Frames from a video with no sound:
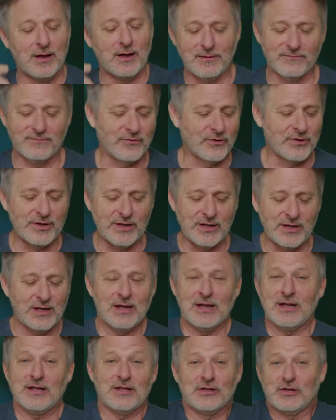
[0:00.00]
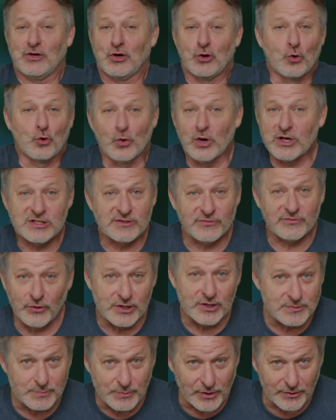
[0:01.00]
for the grist for
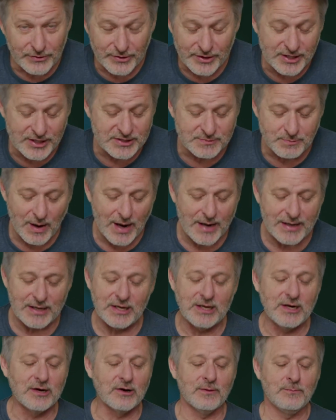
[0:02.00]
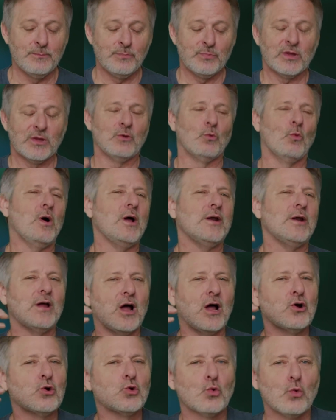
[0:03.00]
his mill that he's mining here. What a
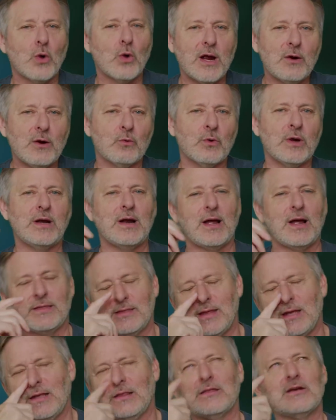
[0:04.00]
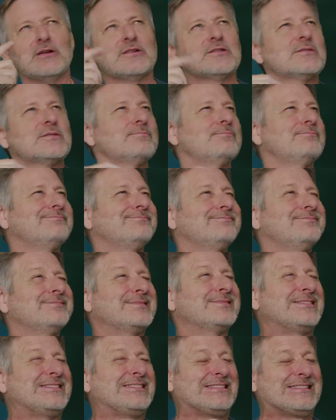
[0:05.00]
great read. I think there's
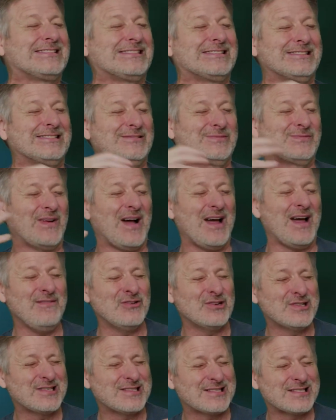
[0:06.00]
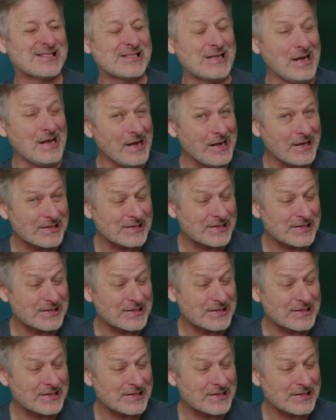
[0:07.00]
5 or 6